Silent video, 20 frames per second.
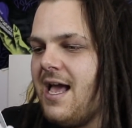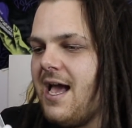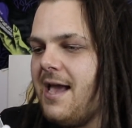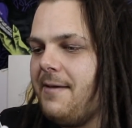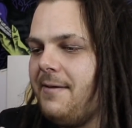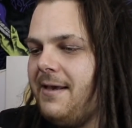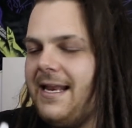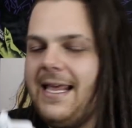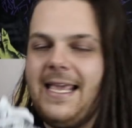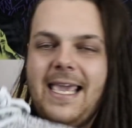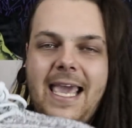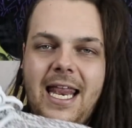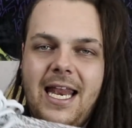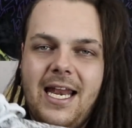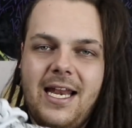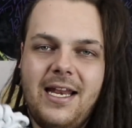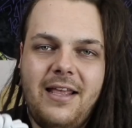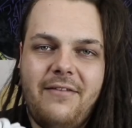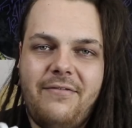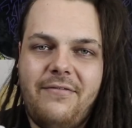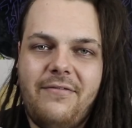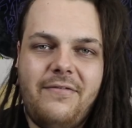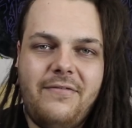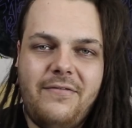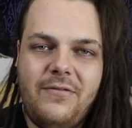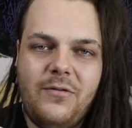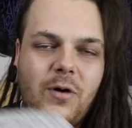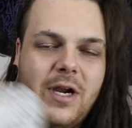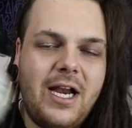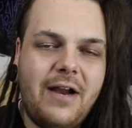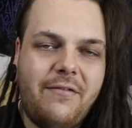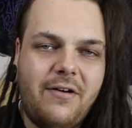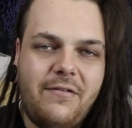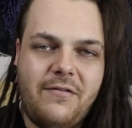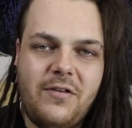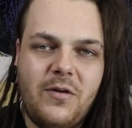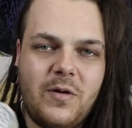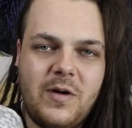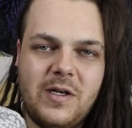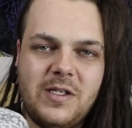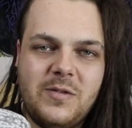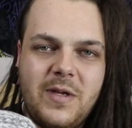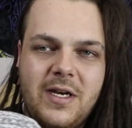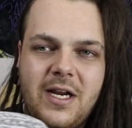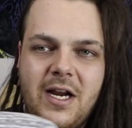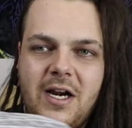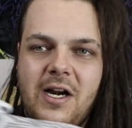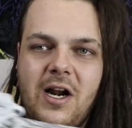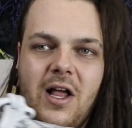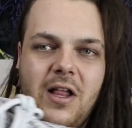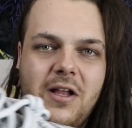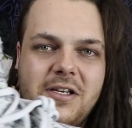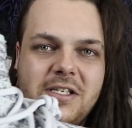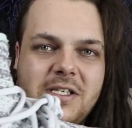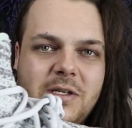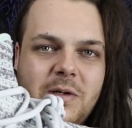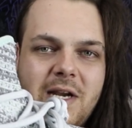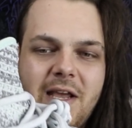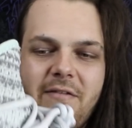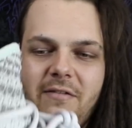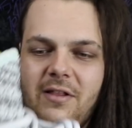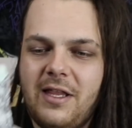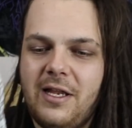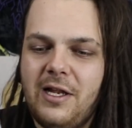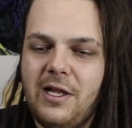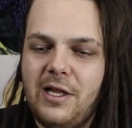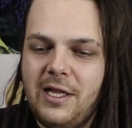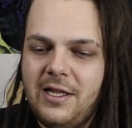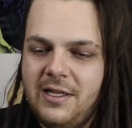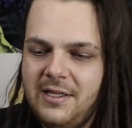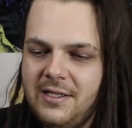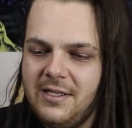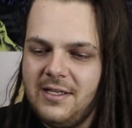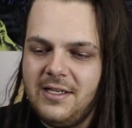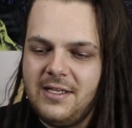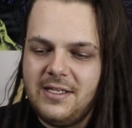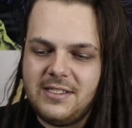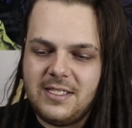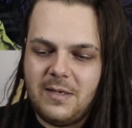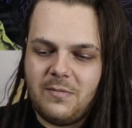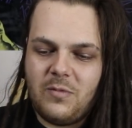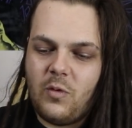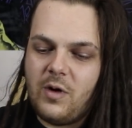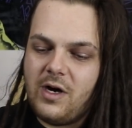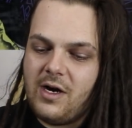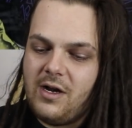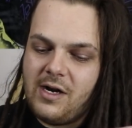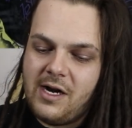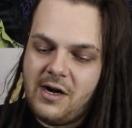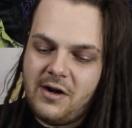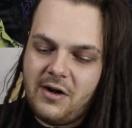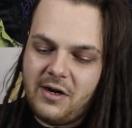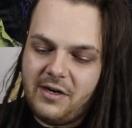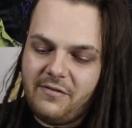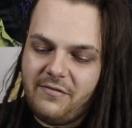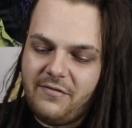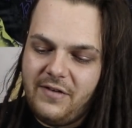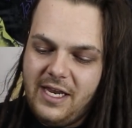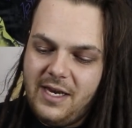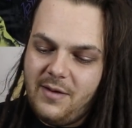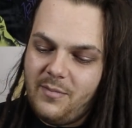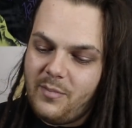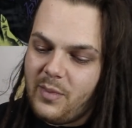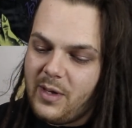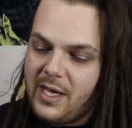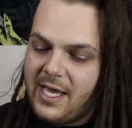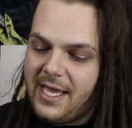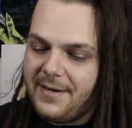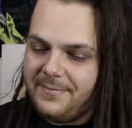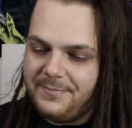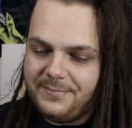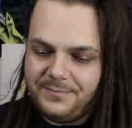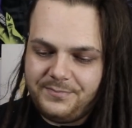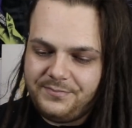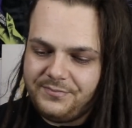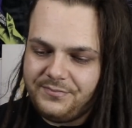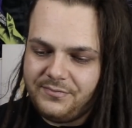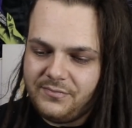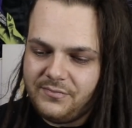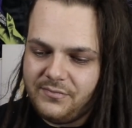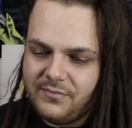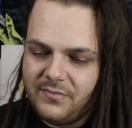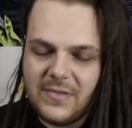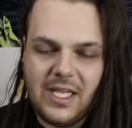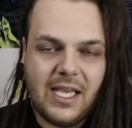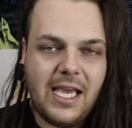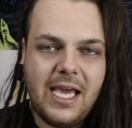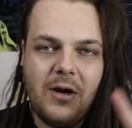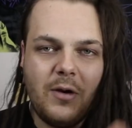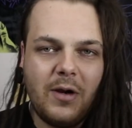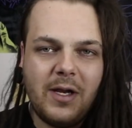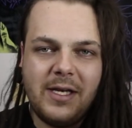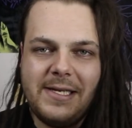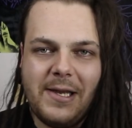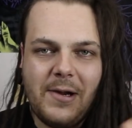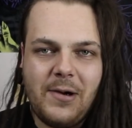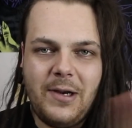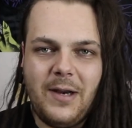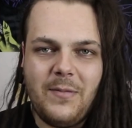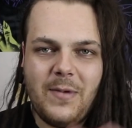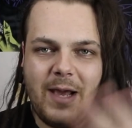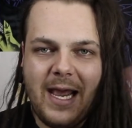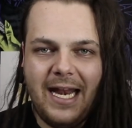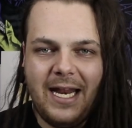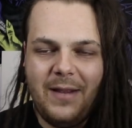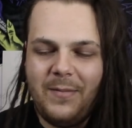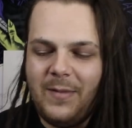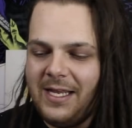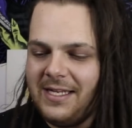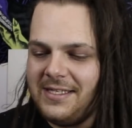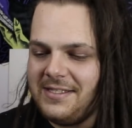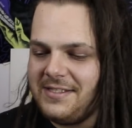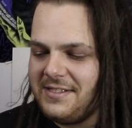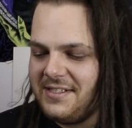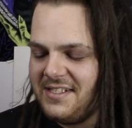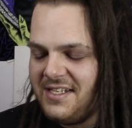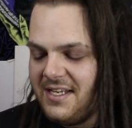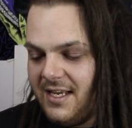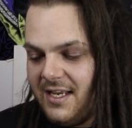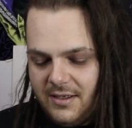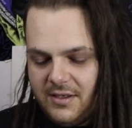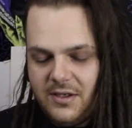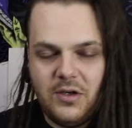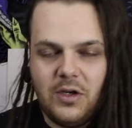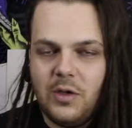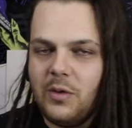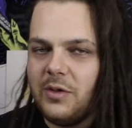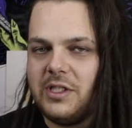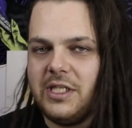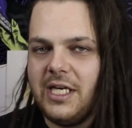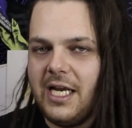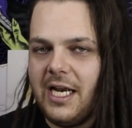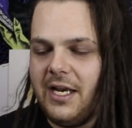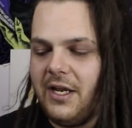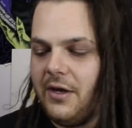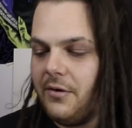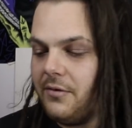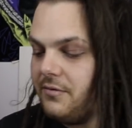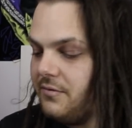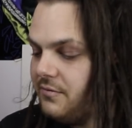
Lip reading: I mean, I get it if you want to spend $100 and you want to have a little something to wear around on your feet, but I don't condone it by any means. You do what you gotta do.